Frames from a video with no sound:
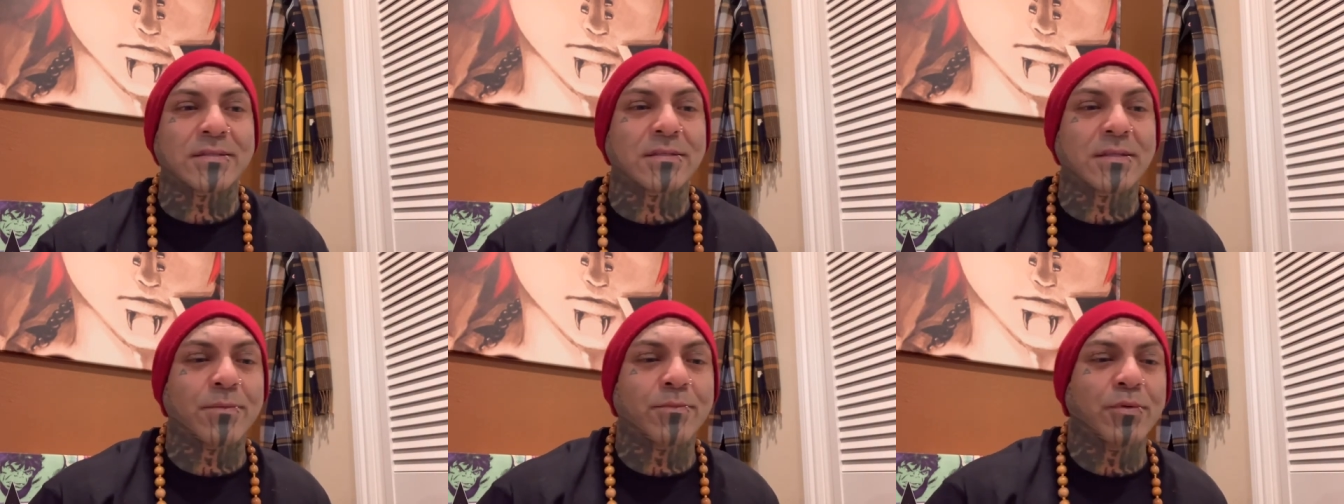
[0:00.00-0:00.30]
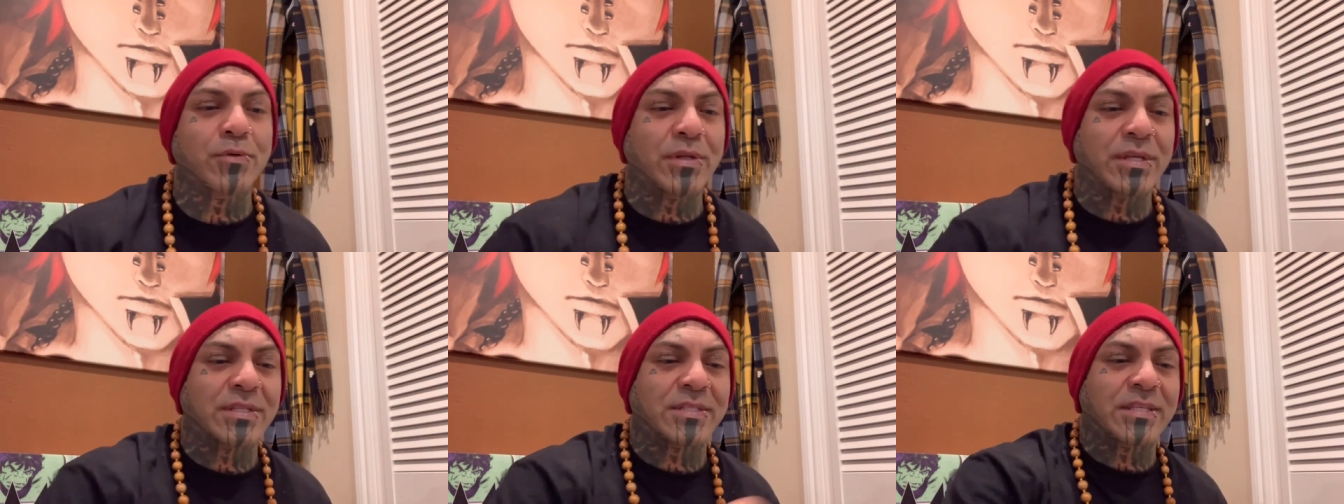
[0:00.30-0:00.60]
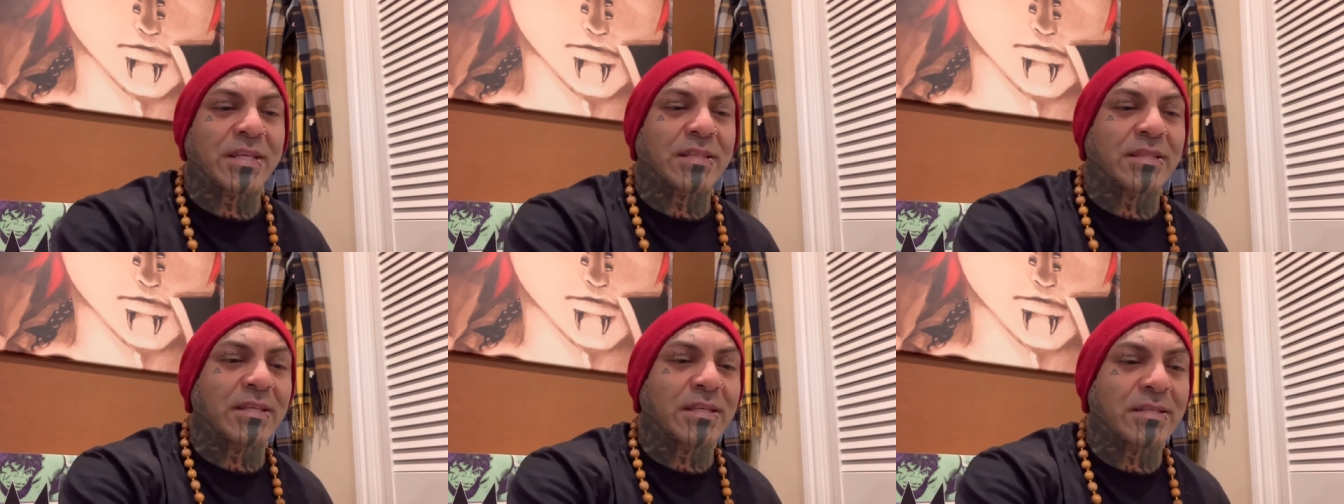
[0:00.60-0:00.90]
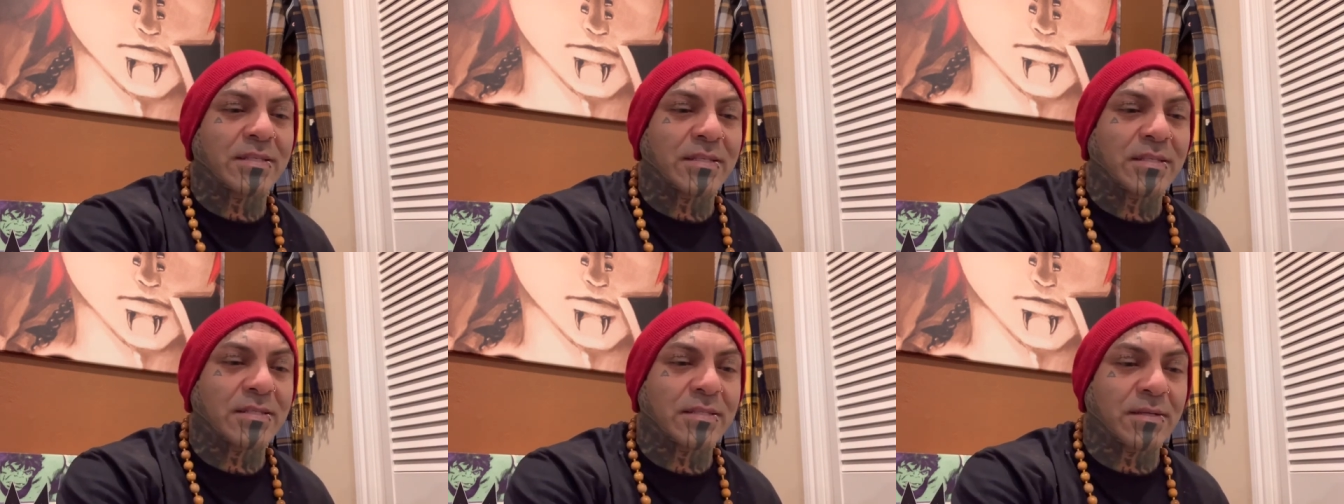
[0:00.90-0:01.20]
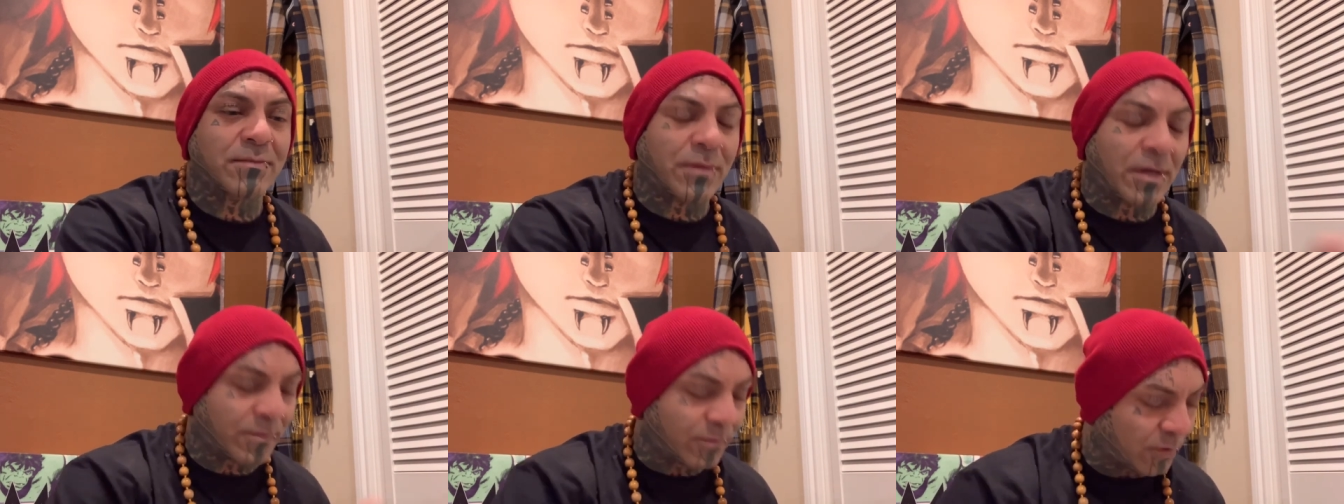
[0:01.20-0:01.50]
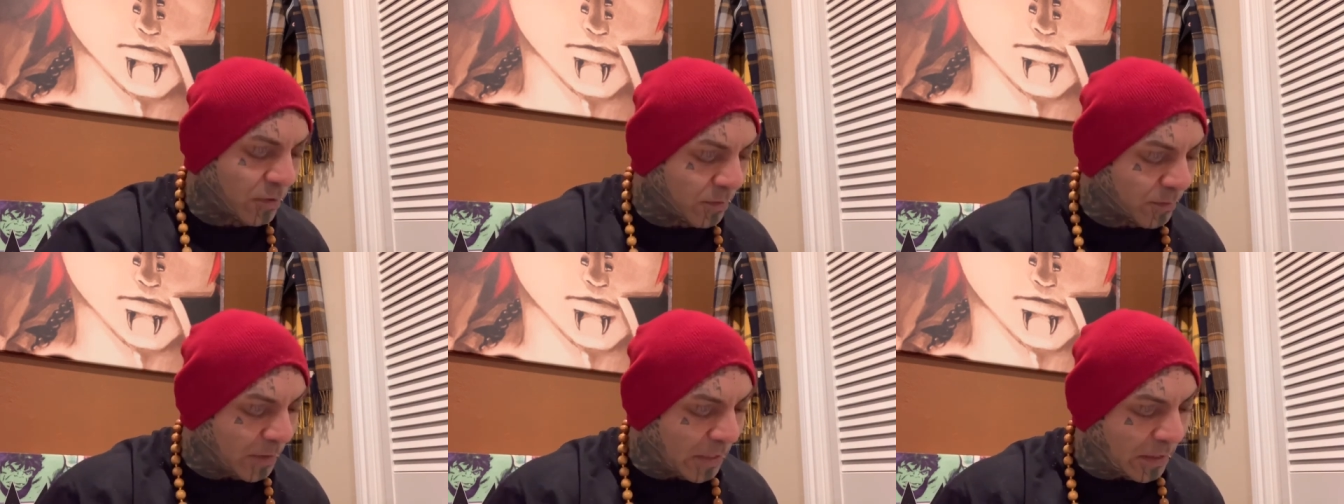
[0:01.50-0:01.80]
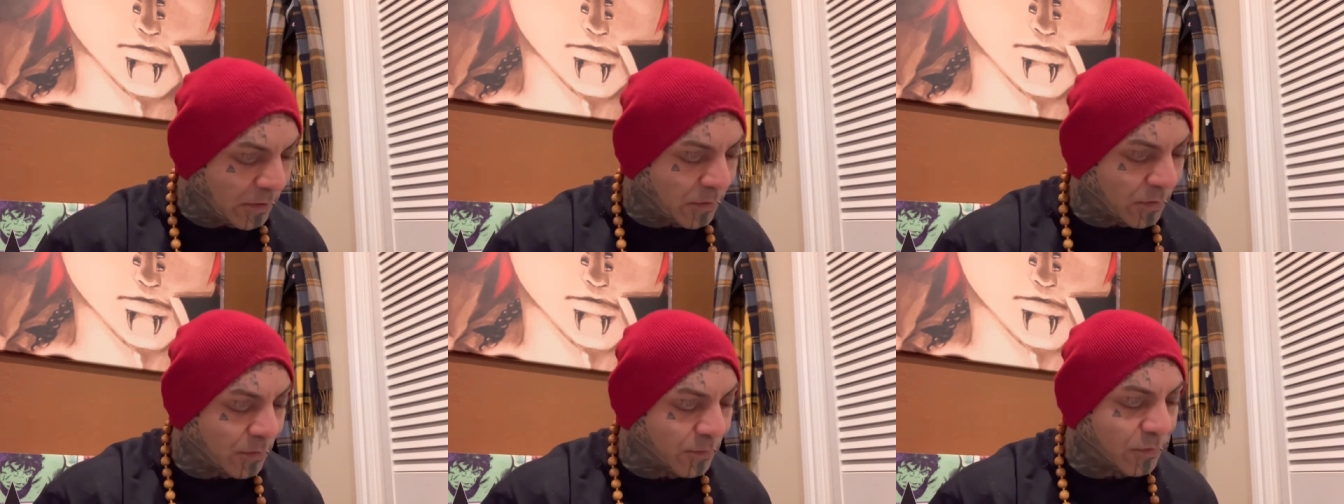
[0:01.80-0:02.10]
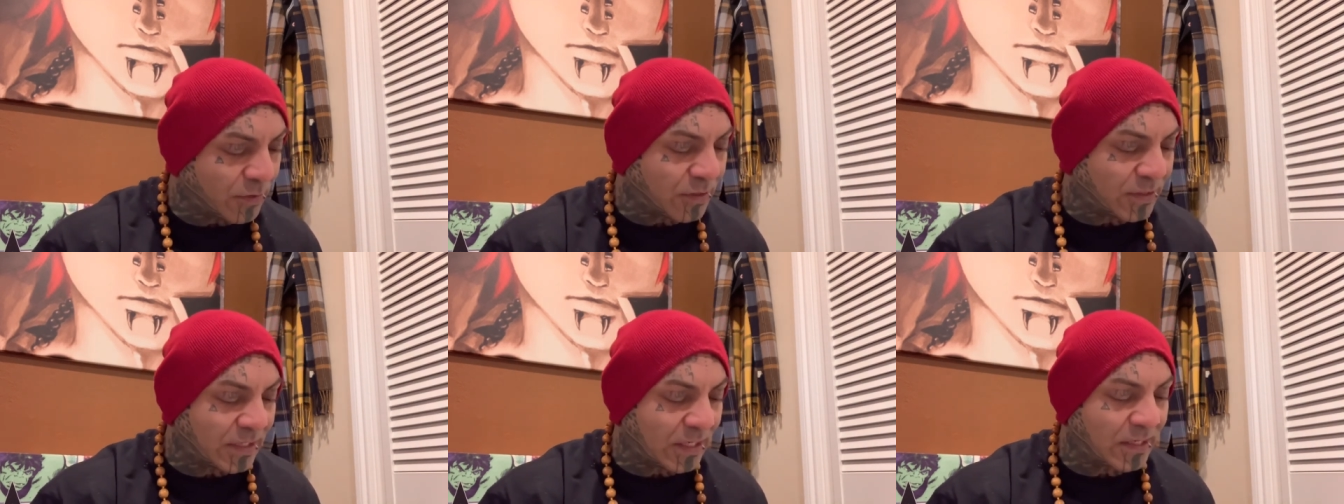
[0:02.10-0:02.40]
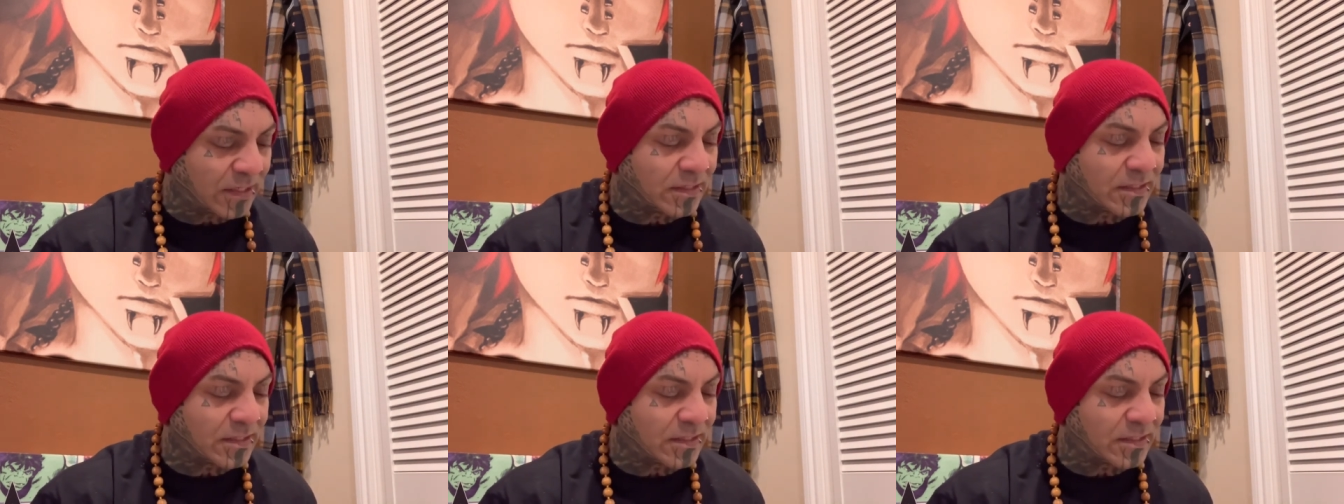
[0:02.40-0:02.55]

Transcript: The Buddha said this. It's in my book, but I know the Buddha said this.